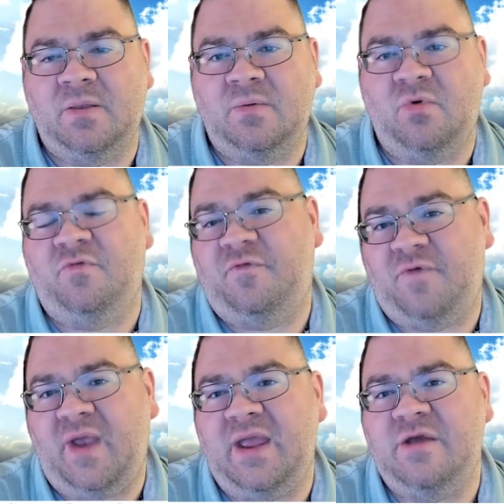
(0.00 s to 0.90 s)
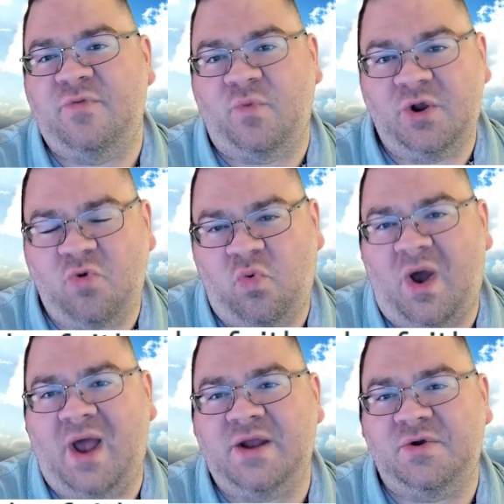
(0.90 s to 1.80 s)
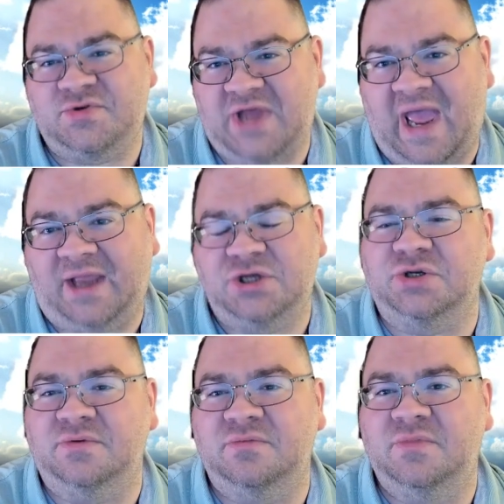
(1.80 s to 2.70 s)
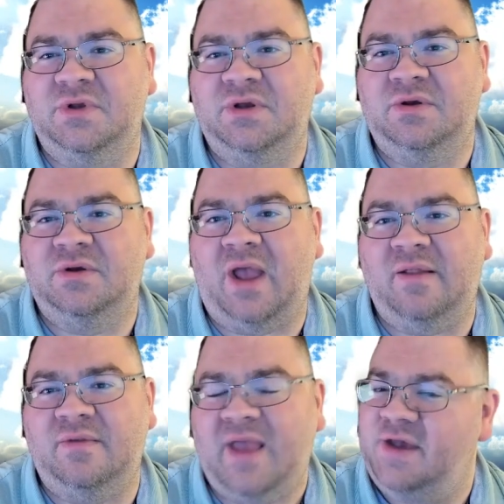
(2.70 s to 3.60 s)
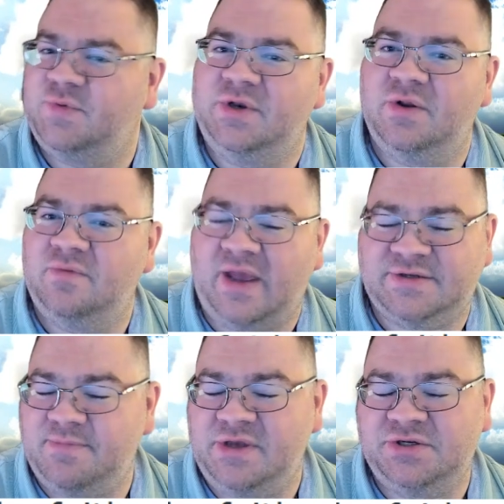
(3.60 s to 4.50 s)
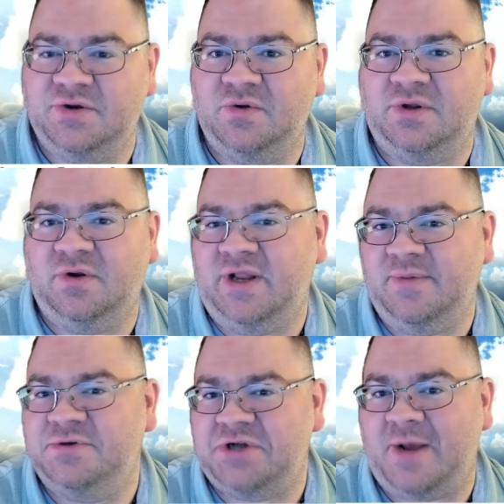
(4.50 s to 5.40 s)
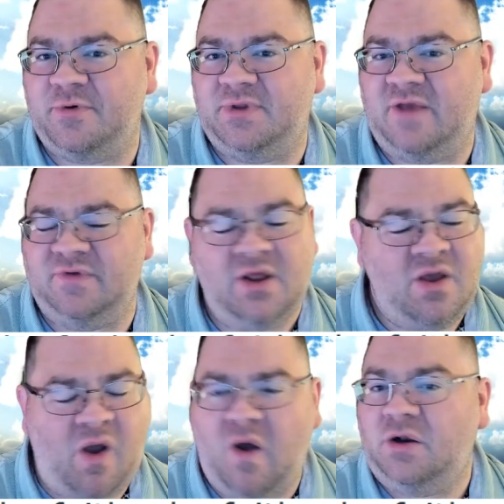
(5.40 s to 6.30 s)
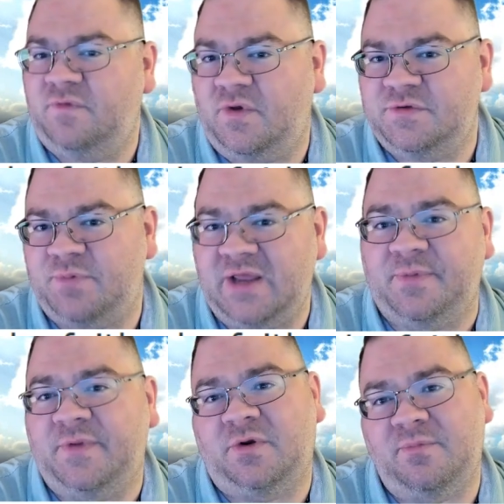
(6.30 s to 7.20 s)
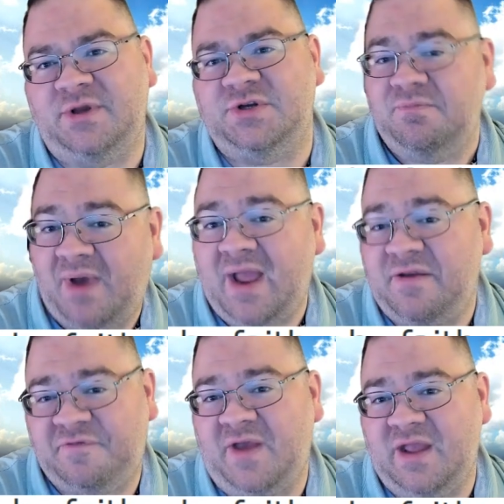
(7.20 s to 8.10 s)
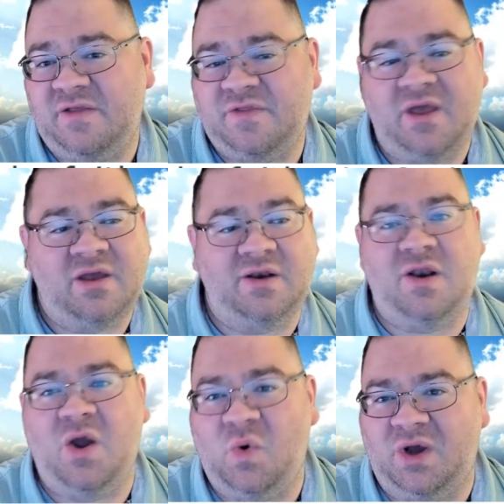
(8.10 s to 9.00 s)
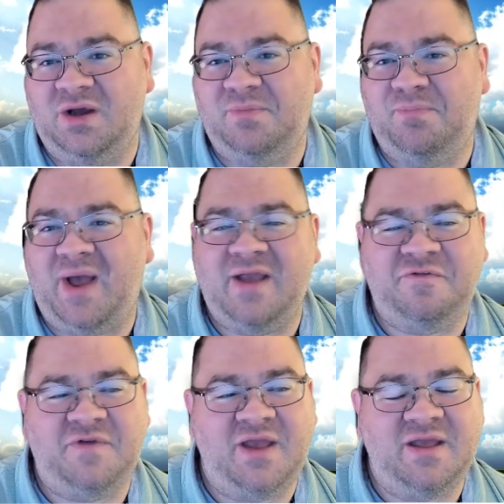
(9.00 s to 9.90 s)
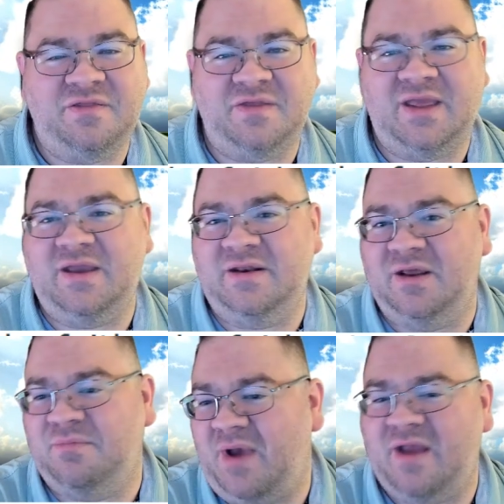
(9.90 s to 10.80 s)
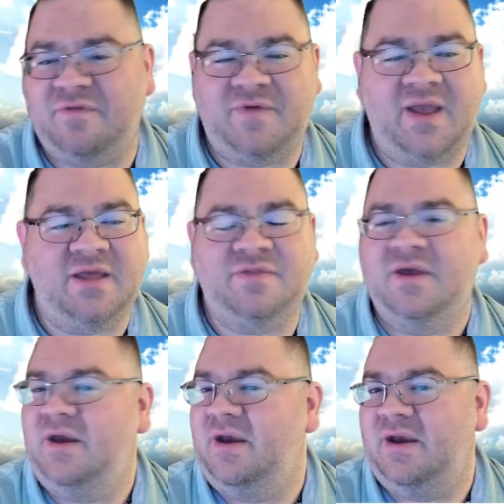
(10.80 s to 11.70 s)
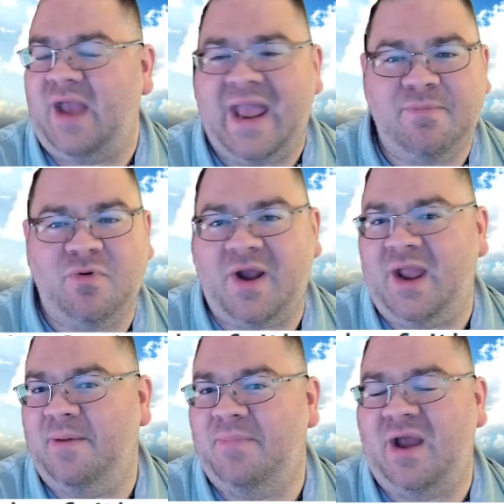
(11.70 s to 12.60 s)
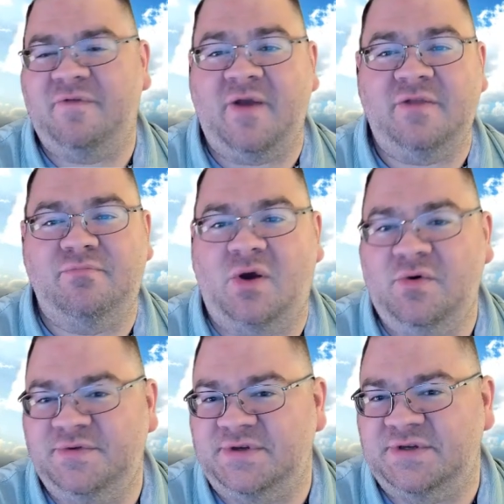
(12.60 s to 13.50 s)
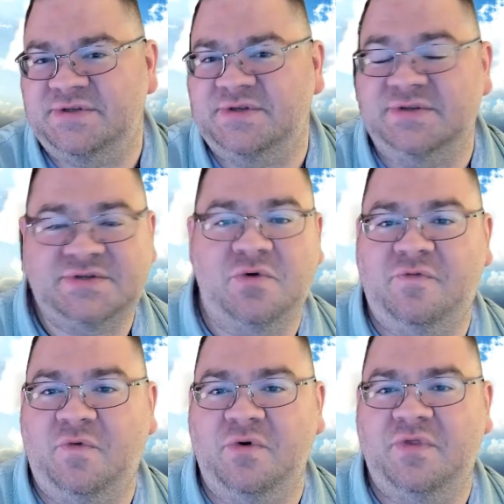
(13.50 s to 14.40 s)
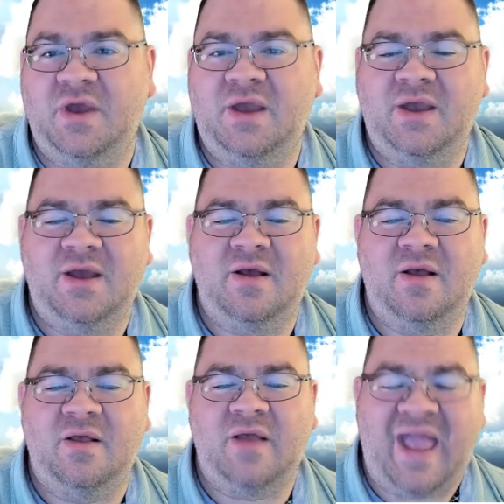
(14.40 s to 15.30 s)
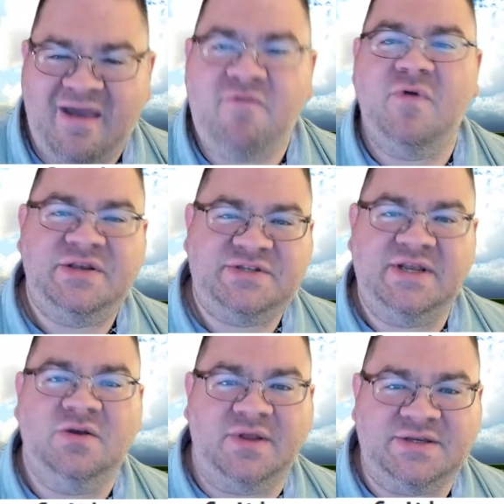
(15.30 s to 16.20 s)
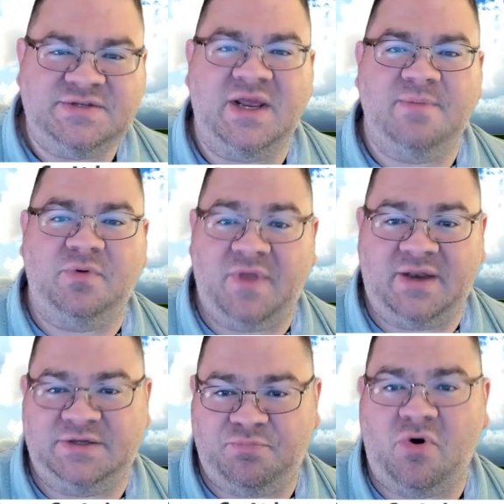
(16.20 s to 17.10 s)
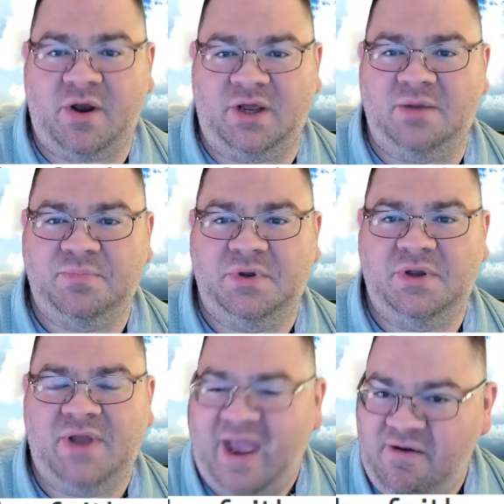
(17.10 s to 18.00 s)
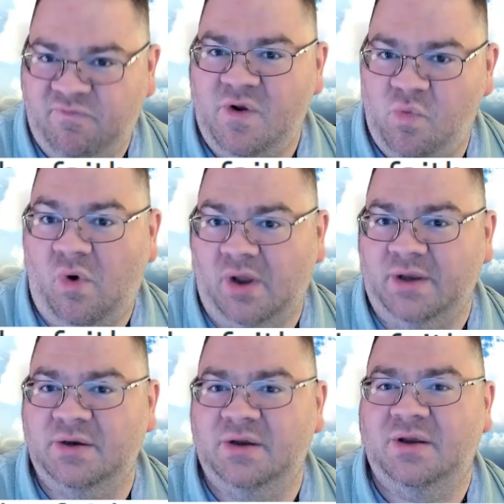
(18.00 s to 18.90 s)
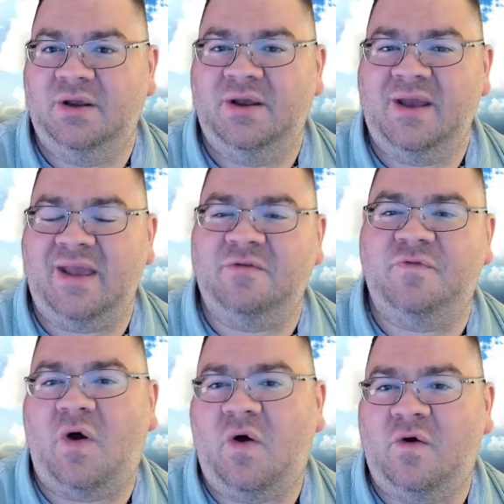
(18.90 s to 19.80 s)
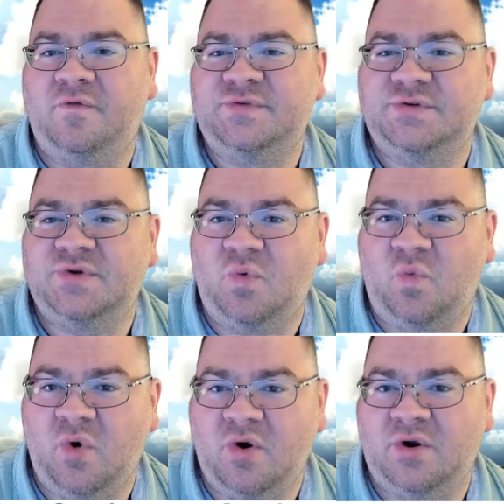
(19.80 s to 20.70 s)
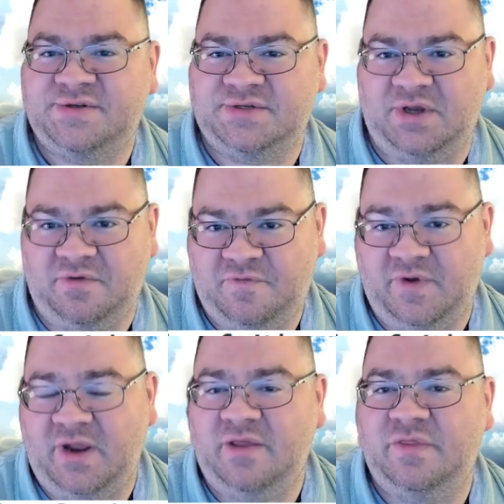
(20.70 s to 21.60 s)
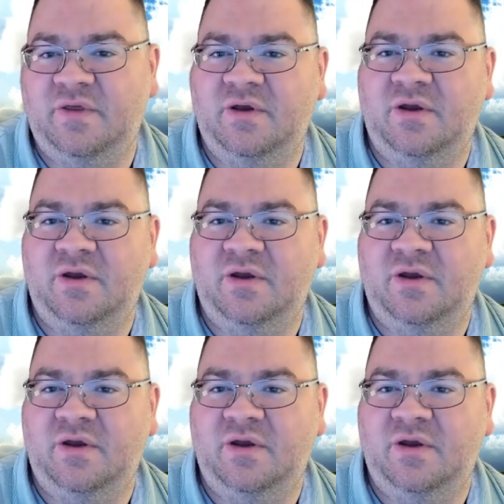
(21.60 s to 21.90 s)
Well, faith requires action. And as we as I mentioned earlier in Hebrews chapter 11, all of those people that are mentioned by faith Noah, by faith Enoch, by faith Abraham, by faith Moses, and so forth. Every single example that is brought up, every one involves works of faith.